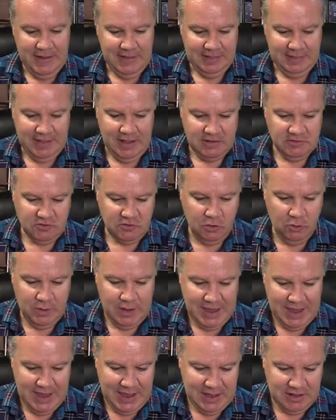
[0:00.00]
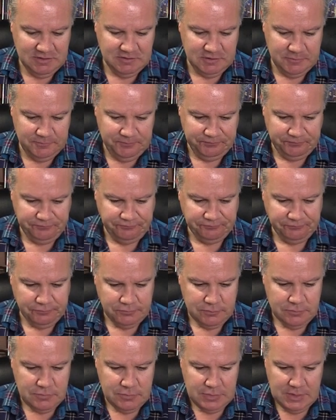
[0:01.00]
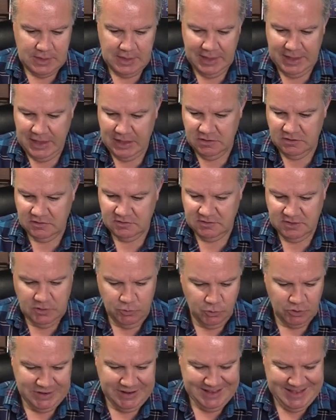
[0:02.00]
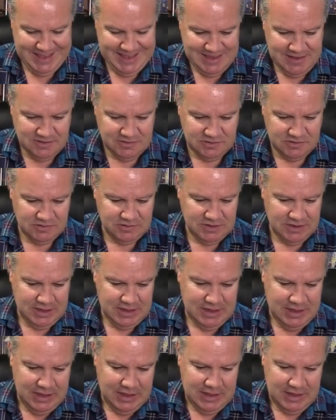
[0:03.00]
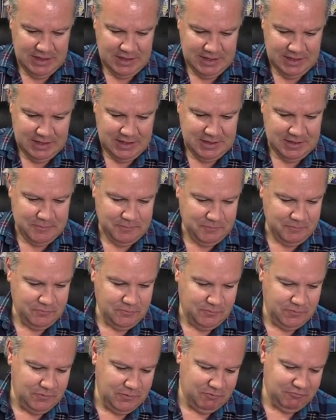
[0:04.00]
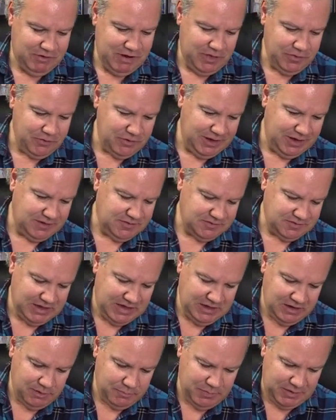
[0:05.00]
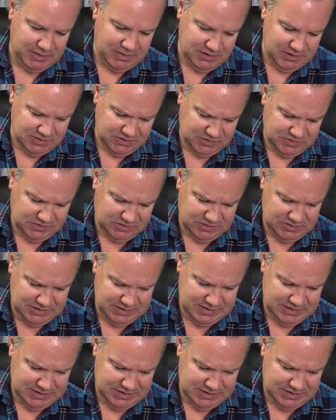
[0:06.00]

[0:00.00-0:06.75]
let's go ahead and see what it is. Uh, rather excited by this.